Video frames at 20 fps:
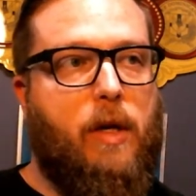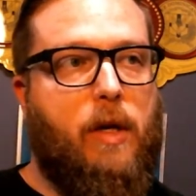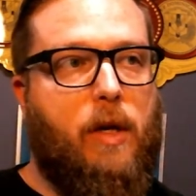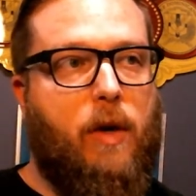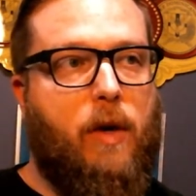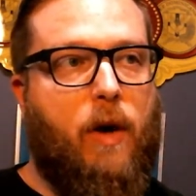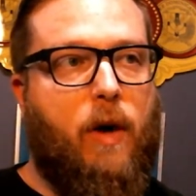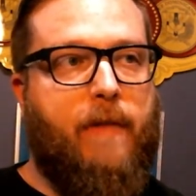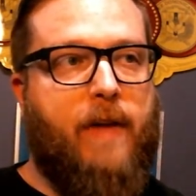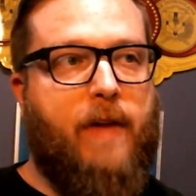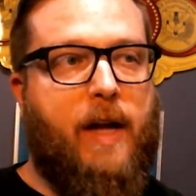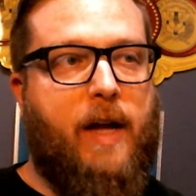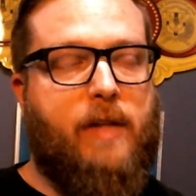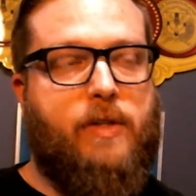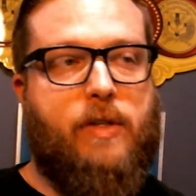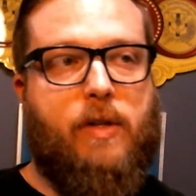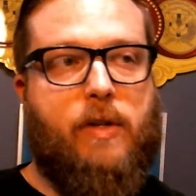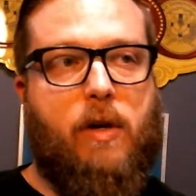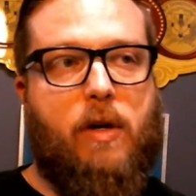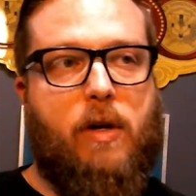You know, I've had
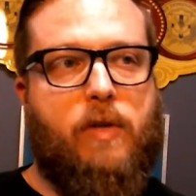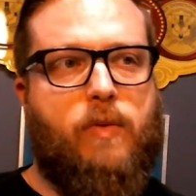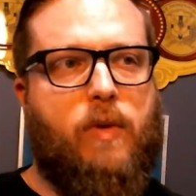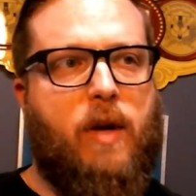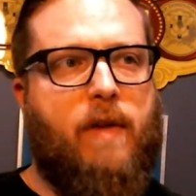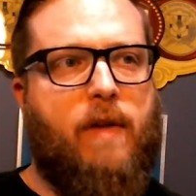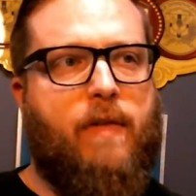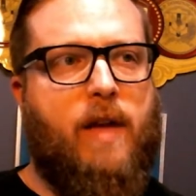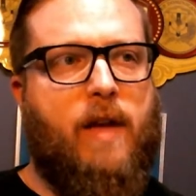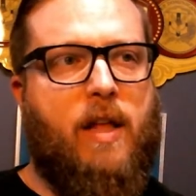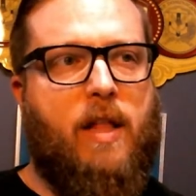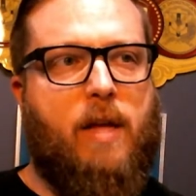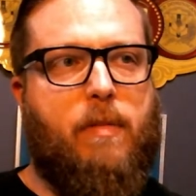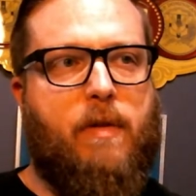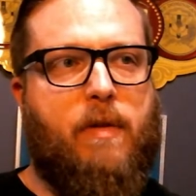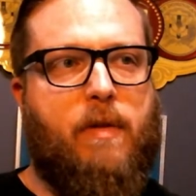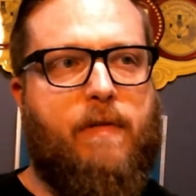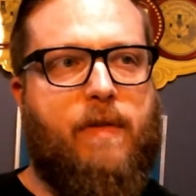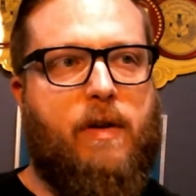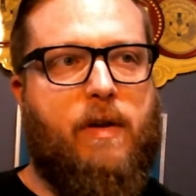cigars where I've had like
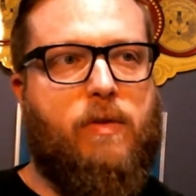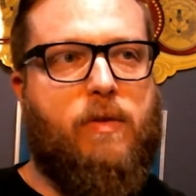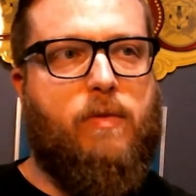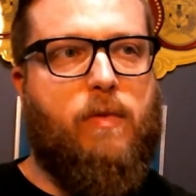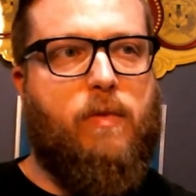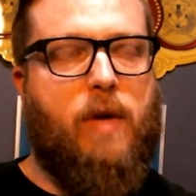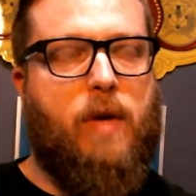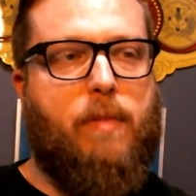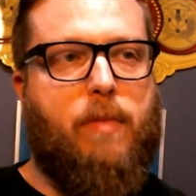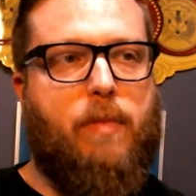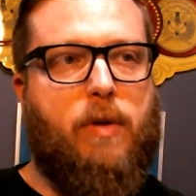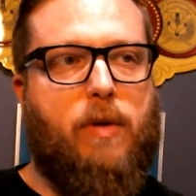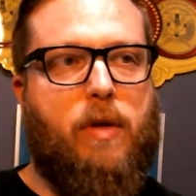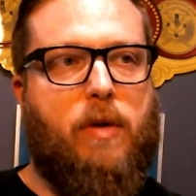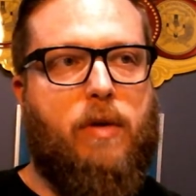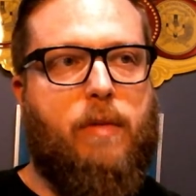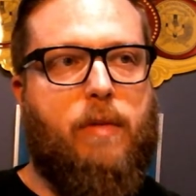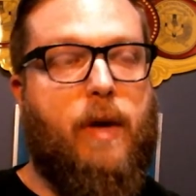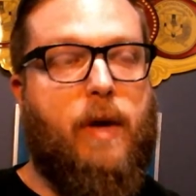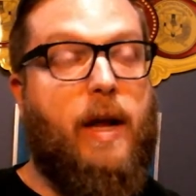my fingers right
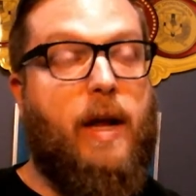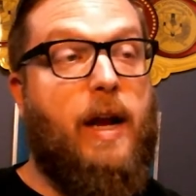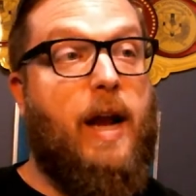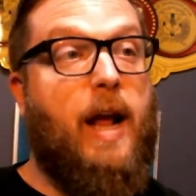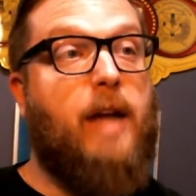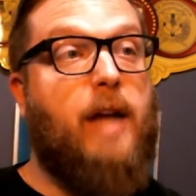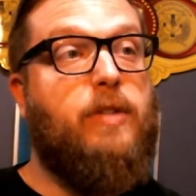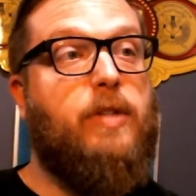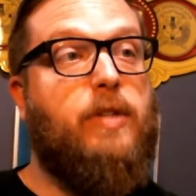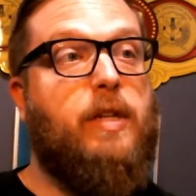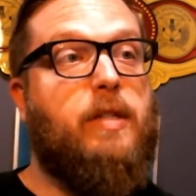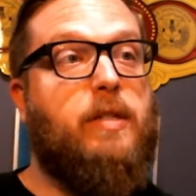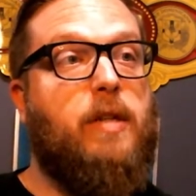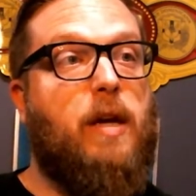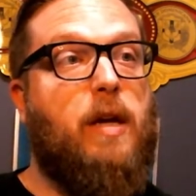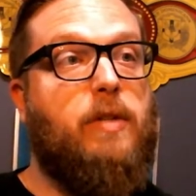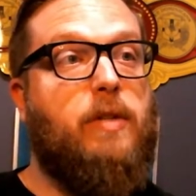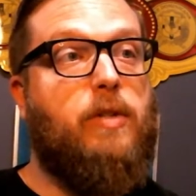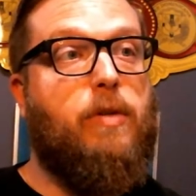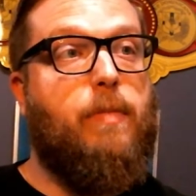below the burn, and actually it's
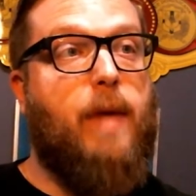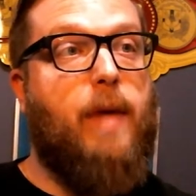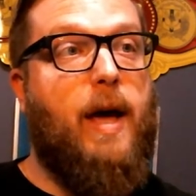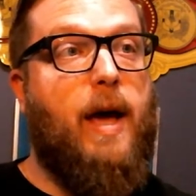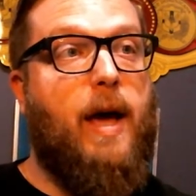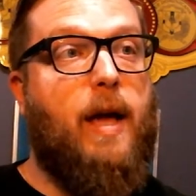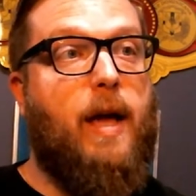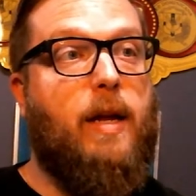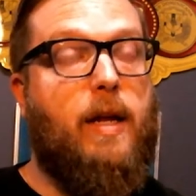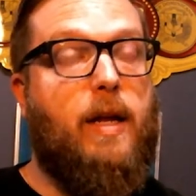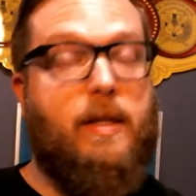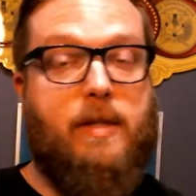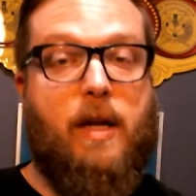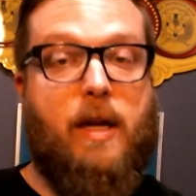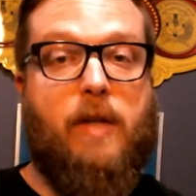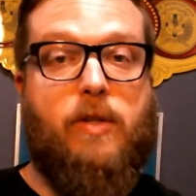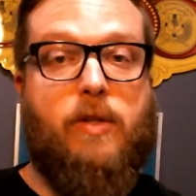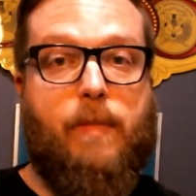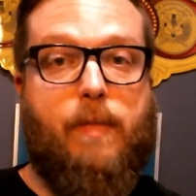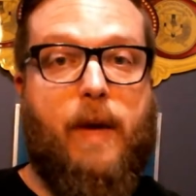not too bad. It's
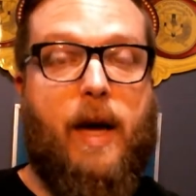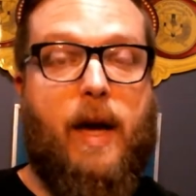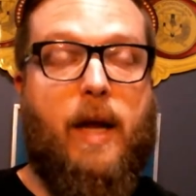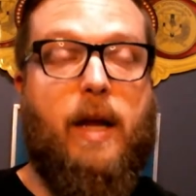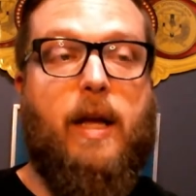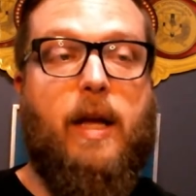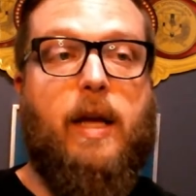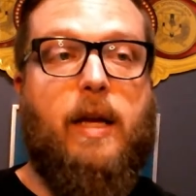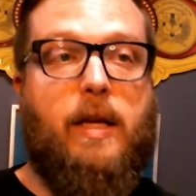not too bad.